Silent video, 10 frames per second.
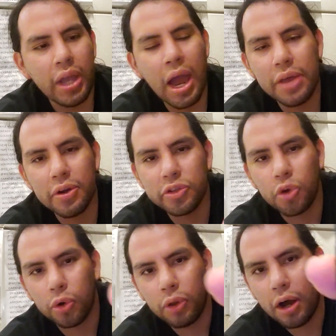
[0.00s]
and there's a
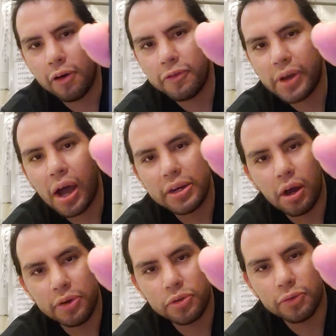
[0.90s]
total of
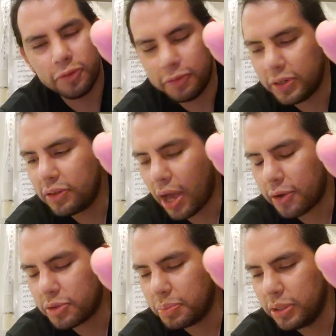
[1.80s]

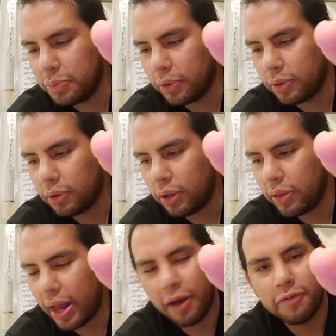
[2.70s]
950,000 people
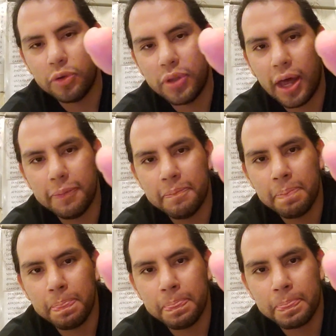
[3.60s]
that have viewed that.
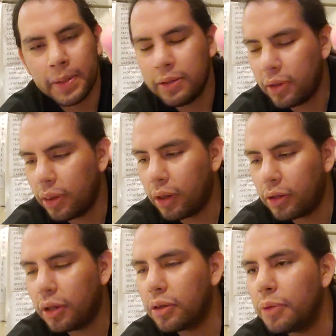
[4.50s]

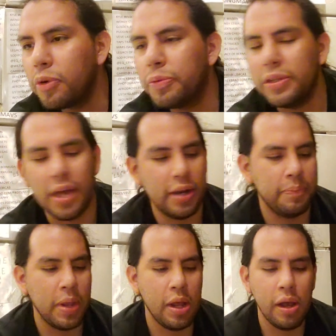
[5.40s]
Let me repeat
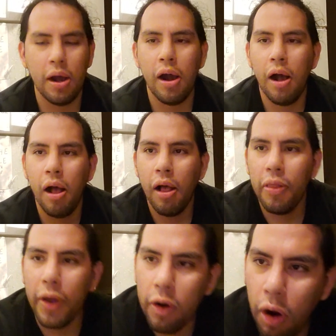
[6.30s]
that.
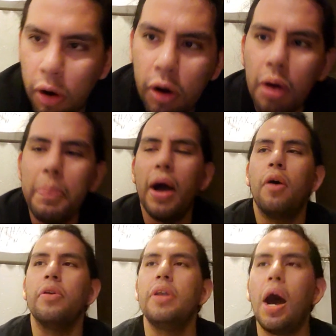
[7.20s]
There are
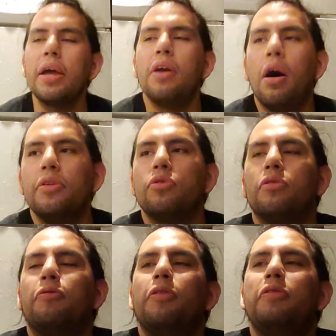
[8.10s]
about
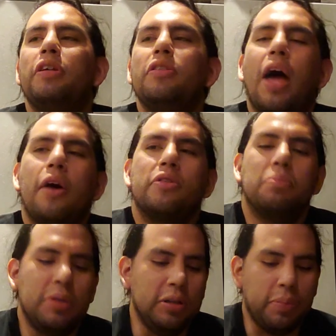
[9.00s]

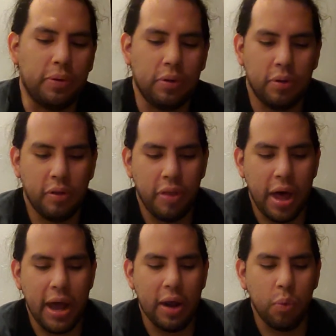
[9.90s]
950,000 people
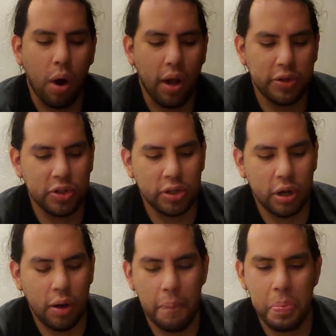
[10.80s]
that had watched
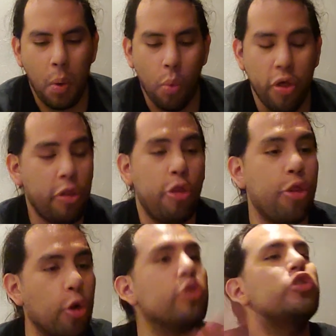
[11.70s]
the
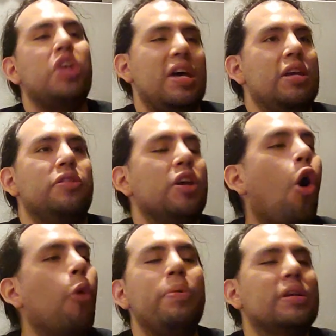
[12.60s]
Thursday, the
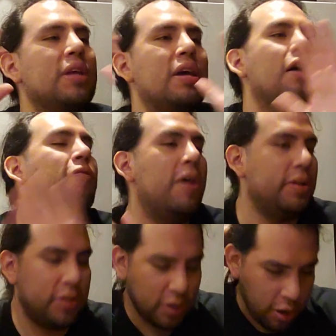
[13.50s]
opening day
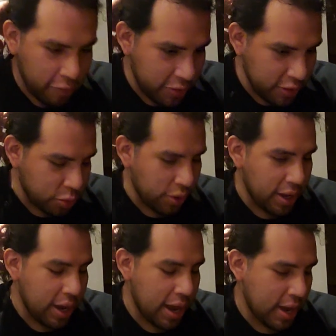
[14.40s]
event of this, where
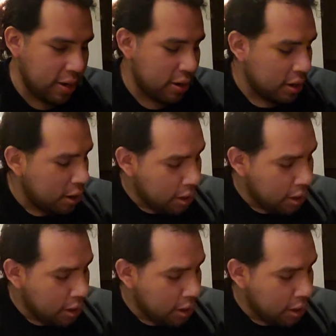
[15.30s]
they had